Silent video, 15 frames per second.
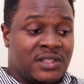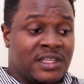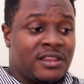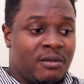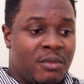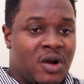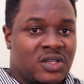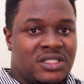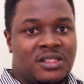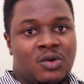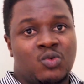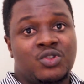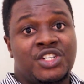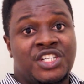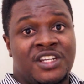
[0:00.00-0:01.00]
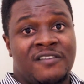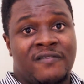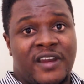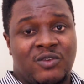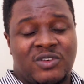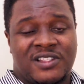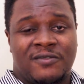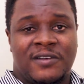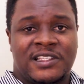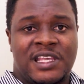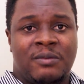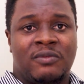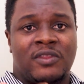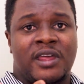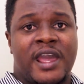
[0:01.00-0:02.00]
using the mouse, they would shiver. It was the first
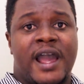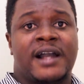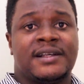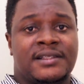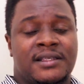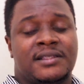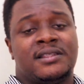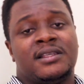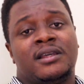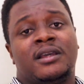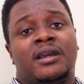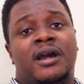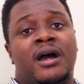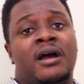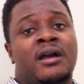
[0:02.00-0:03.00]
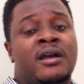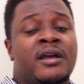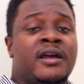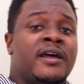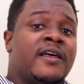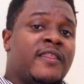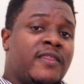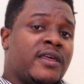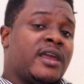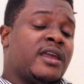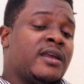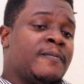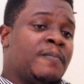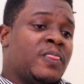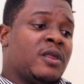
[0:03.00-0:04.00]
time they're accessing
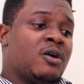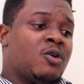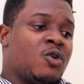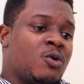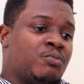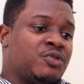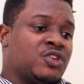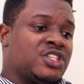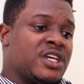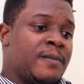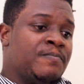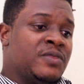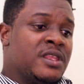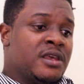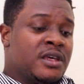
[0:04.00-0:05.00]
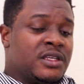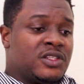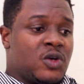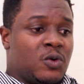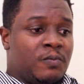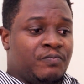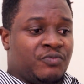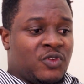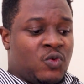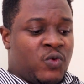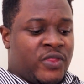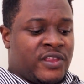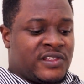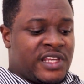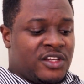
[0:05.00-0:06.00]
the computer. So
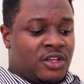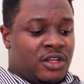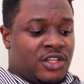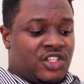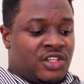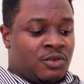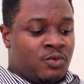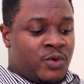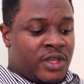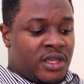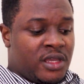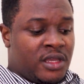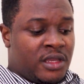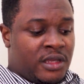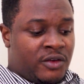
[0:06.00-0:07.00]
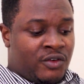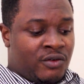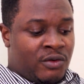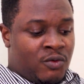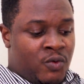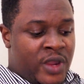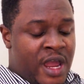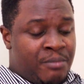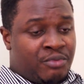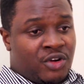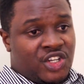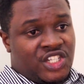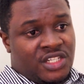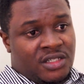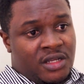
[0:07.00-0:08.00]
with this ideology, we
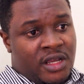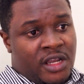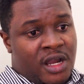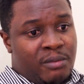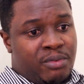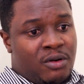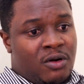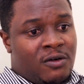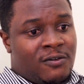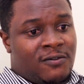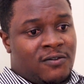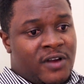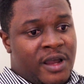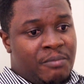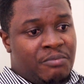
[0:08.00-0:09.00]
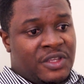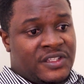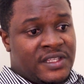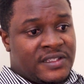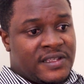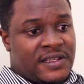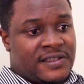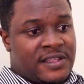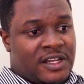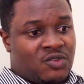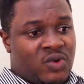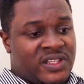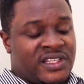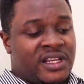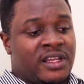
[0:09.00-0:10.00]
approached a couple of businesses
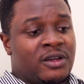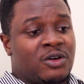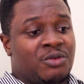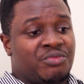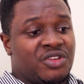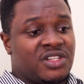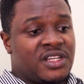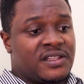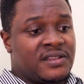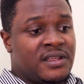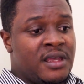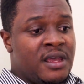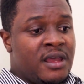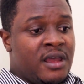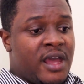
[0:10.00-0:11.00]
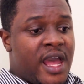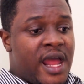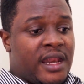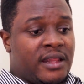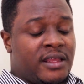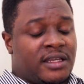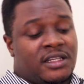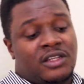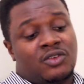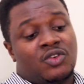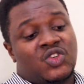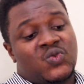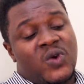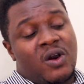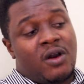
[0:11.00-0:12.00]
that were selling computers, and they did
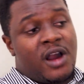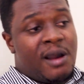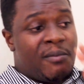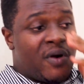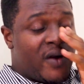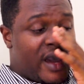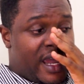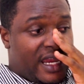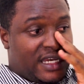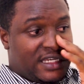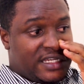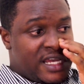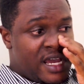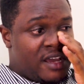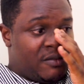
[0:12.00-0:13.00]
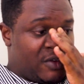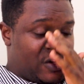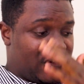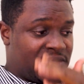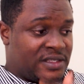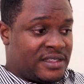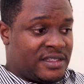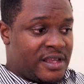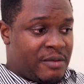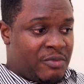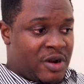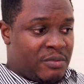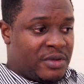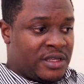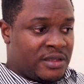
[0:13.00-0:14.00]
not welcome our idea because
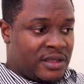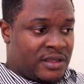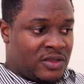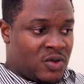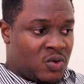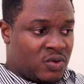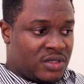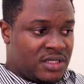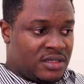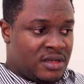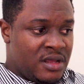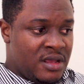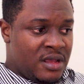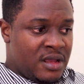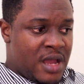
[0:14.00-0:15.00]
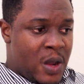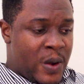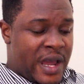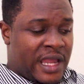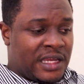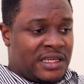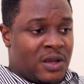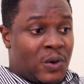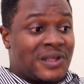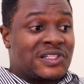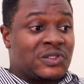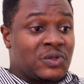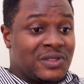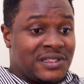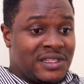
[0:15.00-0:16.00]
probably thought our idea
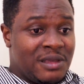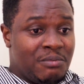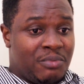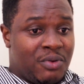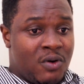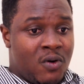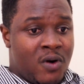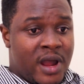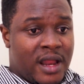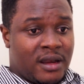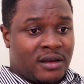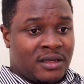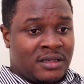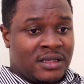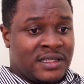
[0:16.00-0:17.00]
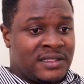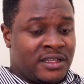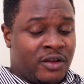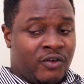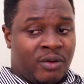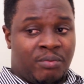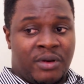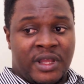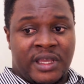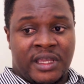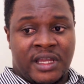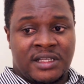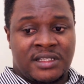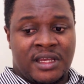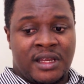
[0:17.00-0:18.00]
was too simple and easily
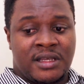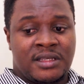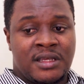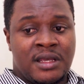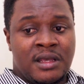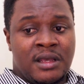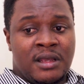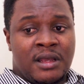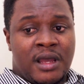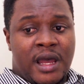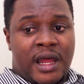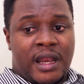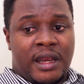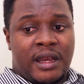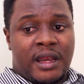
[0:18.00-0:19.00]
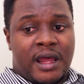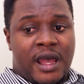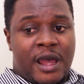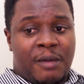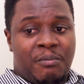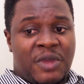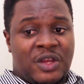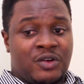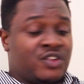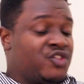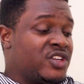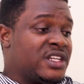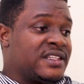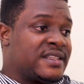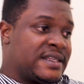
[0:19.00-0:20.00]
replicated and may not
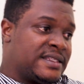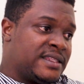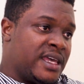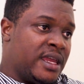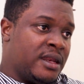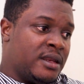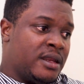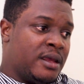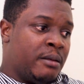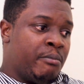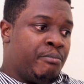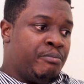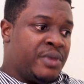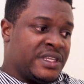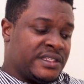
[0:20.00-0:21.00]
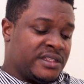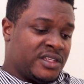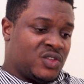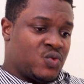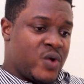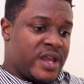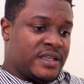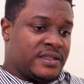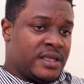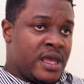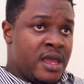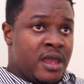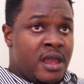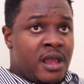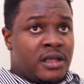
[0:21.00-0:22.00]
really sustain
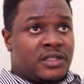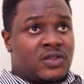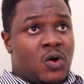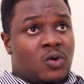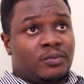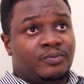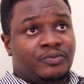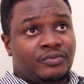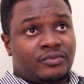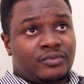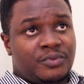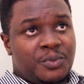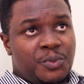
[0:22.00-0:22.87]
business-wise. So